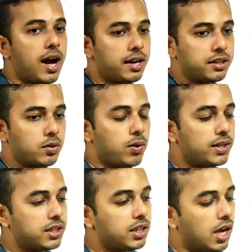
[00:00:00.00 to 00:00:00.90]
another
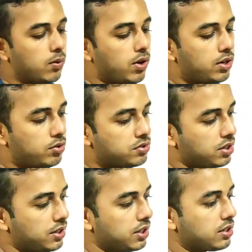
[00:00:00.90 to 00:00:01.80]
one thing I want to
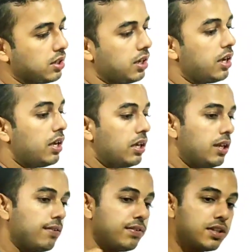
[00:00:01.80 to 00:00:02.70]
say that
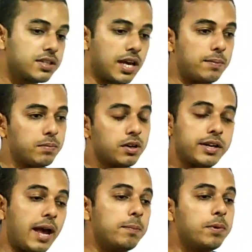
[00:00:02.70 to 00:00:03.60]
if this time
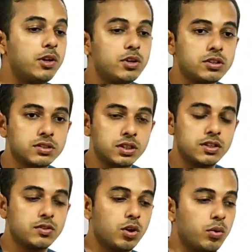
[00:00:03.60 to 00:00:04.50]
periods
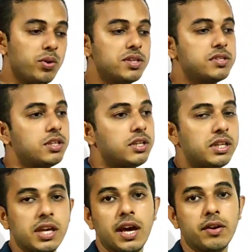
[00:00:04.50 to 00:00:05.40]
is always in
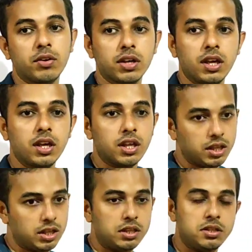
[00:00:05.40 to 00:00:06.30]
year. Okay,
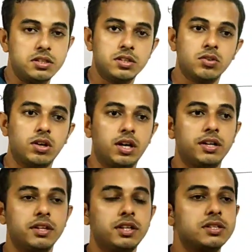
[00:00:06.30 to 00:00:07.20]
this is
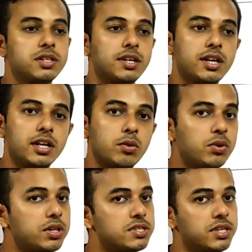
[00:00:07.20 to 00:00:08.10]
its standard
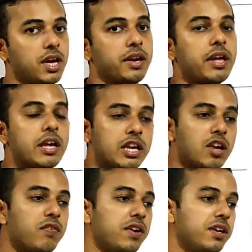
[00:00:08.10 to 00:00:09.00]
unit is year.
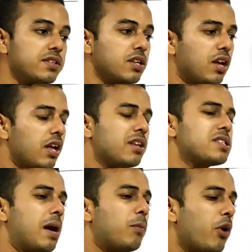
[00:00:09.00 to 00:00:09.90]
If it is
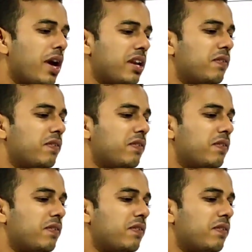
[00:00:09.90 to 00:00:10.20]
somewhere,